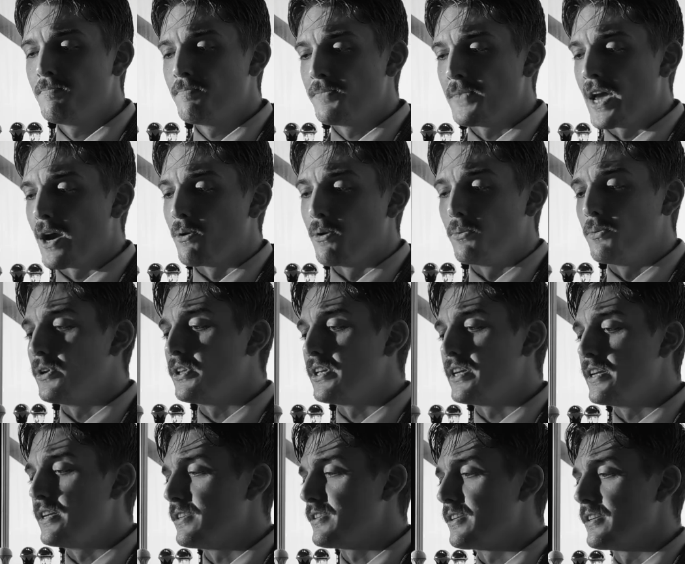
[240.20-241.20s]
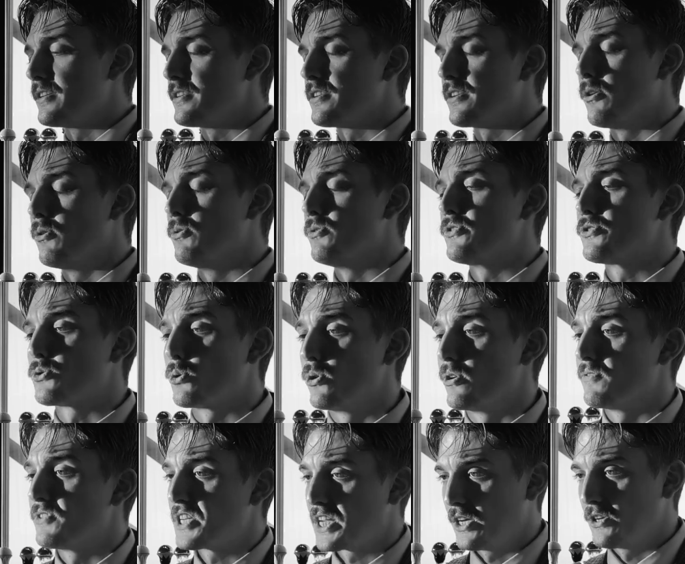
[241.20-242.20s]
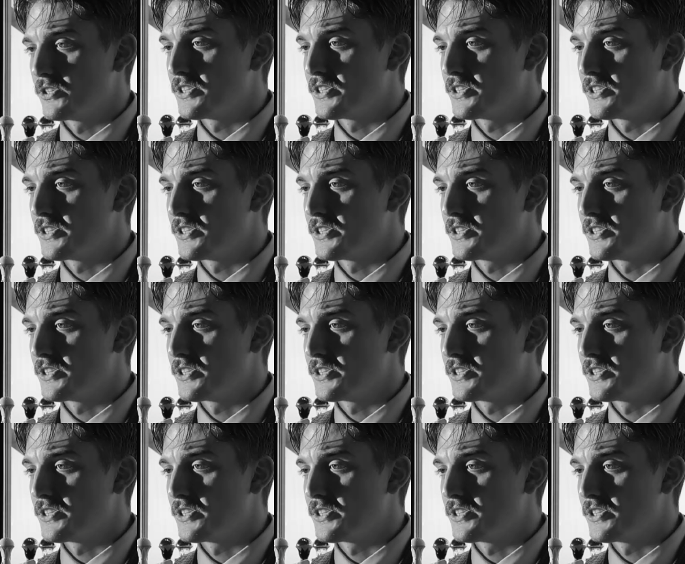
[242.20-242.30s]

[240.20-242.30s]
how it really is its own sort of skill